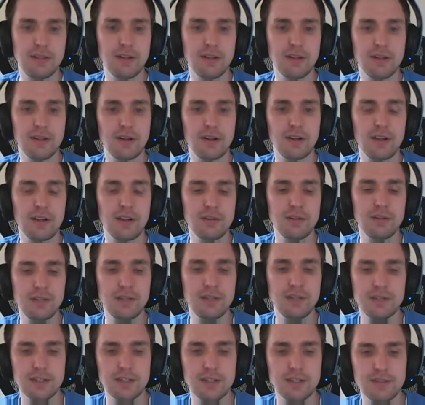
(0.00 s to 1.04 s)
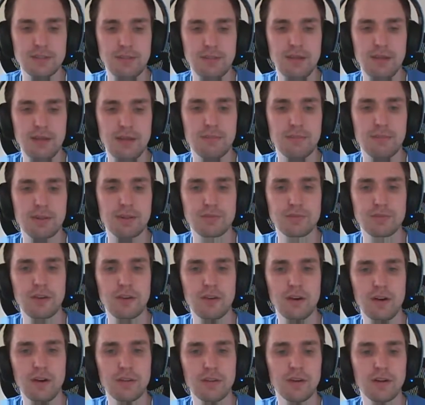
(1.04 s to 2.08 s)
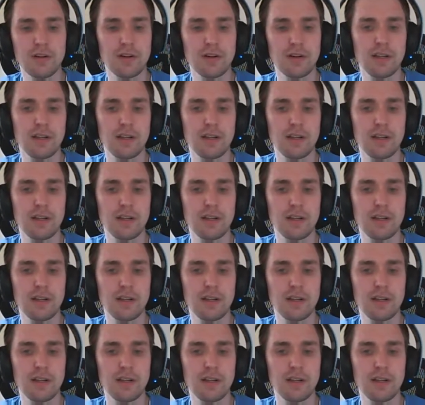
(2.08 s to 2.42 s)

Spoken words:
their LEDs decimate much farther,